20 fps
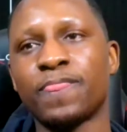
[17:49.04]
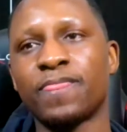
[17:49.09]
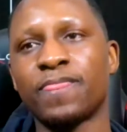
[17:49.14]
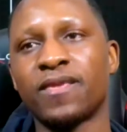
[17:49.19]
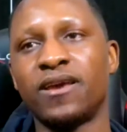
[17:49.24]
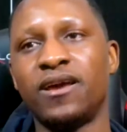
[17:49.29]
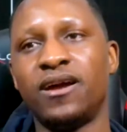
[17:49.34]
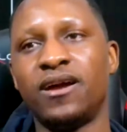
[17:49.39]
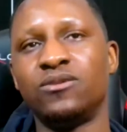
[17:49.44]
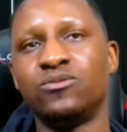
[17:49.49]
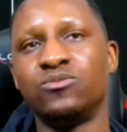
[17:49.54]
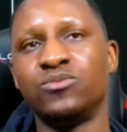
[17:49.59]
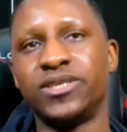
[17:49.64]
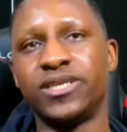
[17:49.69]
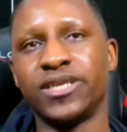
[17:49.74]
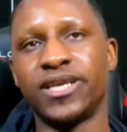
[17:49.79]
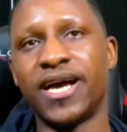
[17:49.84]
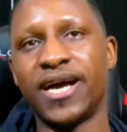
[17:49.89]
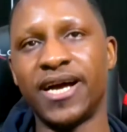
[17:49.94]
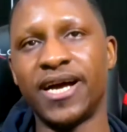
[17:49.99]
with the
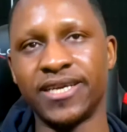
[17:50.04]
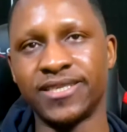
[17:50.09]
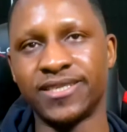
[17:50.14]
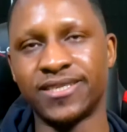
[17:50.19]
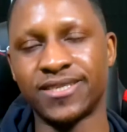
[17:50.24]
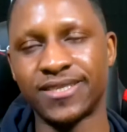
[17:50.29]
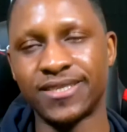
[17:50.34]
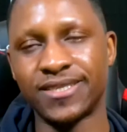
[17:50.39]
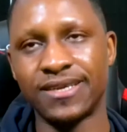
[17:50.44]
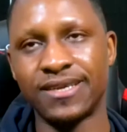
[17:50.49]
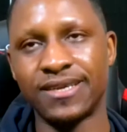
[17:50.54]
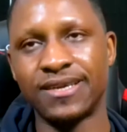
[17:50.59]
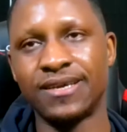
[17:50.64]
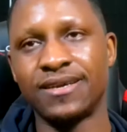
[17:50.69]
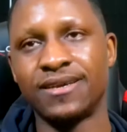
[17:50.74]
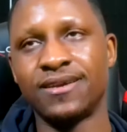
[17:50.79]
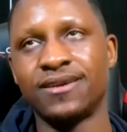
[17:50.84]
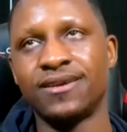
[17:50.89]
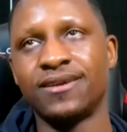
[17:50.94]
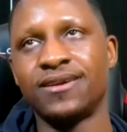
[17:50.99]
guys.
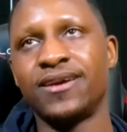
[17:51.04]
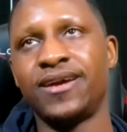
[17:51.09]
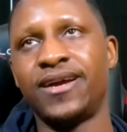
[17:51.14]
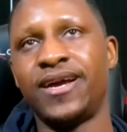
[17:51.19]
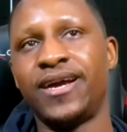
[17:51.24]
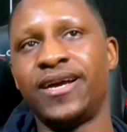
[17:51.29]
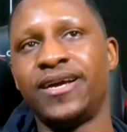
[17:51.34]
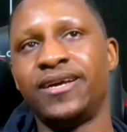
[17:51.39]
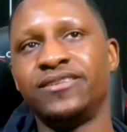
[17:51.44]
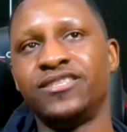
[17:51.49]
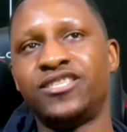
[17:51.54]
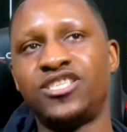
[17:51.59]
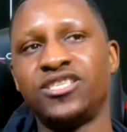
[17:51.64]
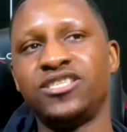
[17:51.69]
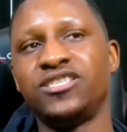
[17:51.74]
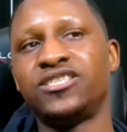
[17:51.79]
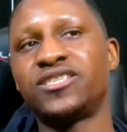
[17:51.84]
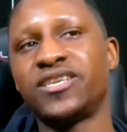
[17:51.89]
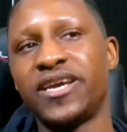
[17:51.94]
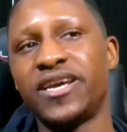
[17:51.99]
And
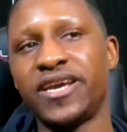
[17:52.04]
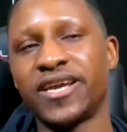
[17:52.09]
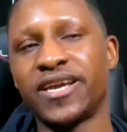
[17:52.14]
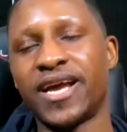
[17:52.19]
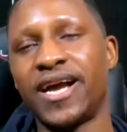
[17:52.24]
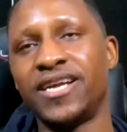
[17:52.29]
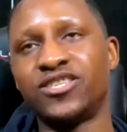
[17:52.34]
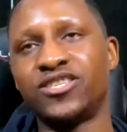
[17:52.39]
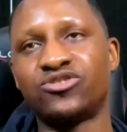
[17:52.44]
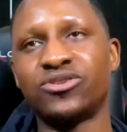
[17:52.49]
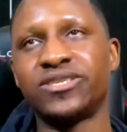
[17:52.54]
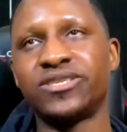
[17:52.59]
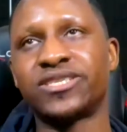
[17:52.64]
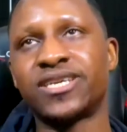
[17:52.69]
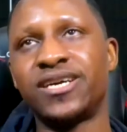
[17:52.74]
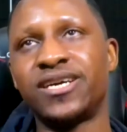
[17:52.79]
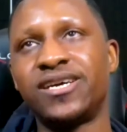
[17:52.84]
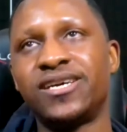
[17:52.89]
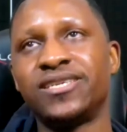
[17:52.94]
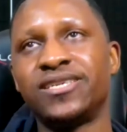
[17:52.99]
she's saying, I trust
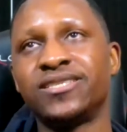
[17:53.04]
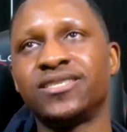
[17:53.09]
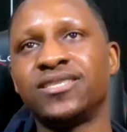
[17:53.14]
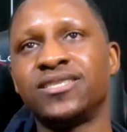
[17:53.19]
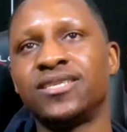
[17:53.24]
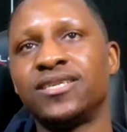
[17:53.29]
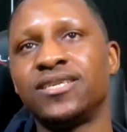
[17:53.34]
Khan.